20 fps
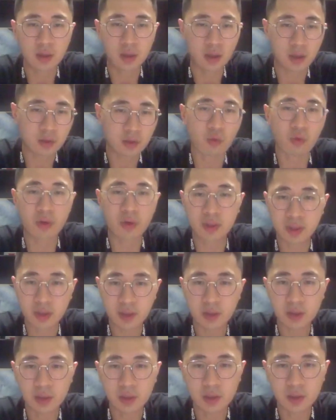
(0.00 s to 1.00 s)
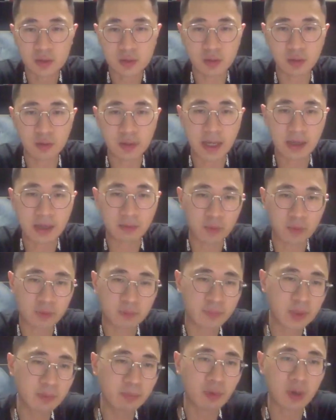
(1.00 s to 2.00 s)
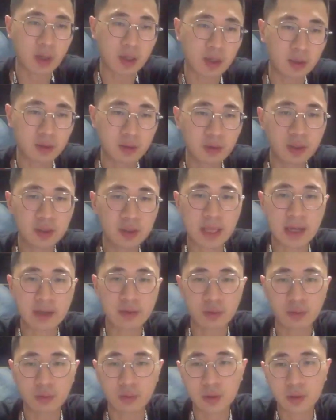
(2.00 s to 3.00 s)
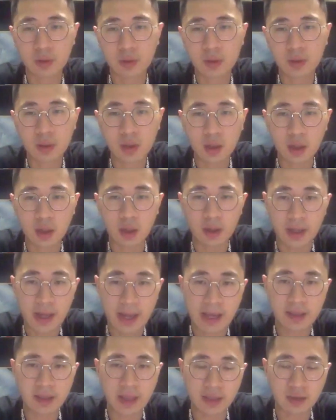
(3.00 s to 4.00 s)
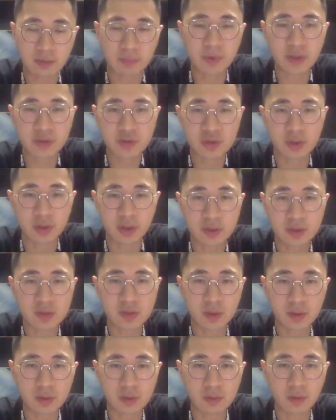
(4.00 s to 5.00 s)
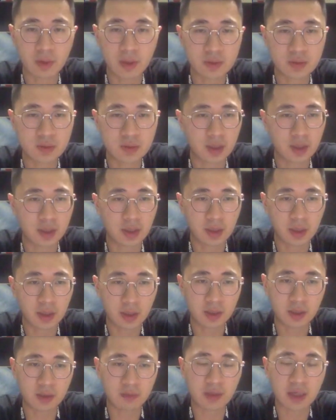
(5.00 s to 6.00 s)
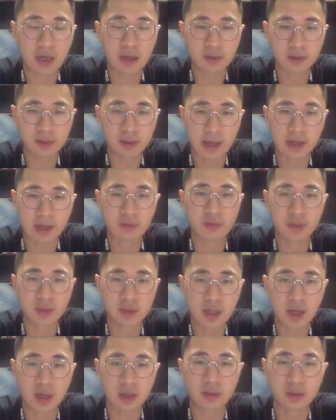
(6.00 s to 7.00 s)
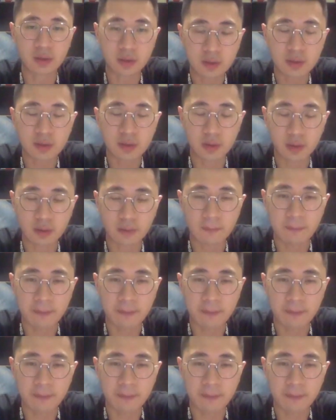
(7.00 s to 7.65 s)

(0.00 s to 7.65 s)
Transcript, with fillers: accordingly, so that when people are looking at your uh, at, at the picture, it's still it's giving out an accurate color. Yeah.